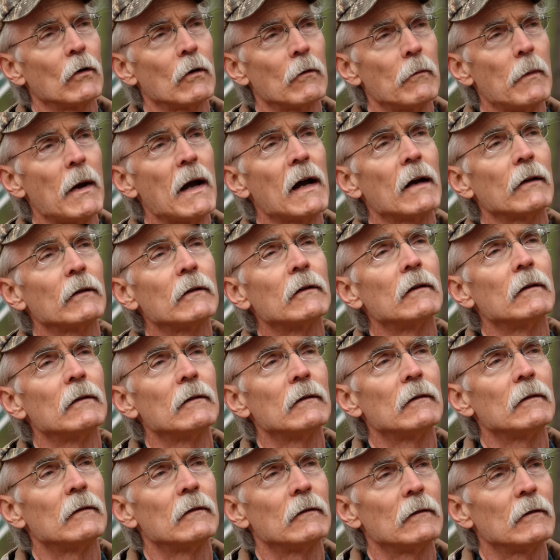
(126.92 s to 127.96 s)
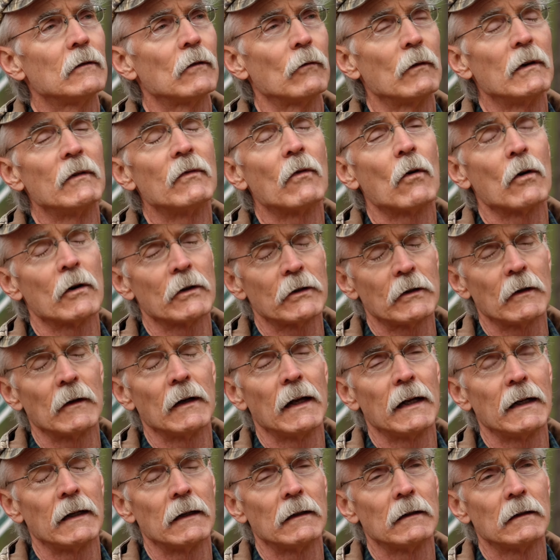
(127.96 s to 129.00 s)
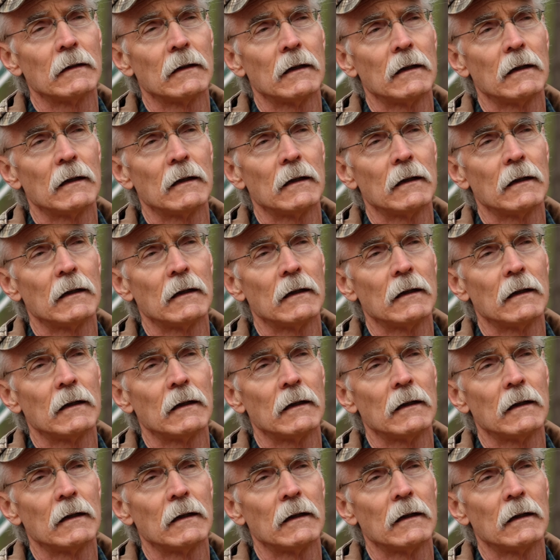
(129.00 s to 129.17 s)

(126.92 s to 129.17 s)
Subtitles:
about to reforest your land,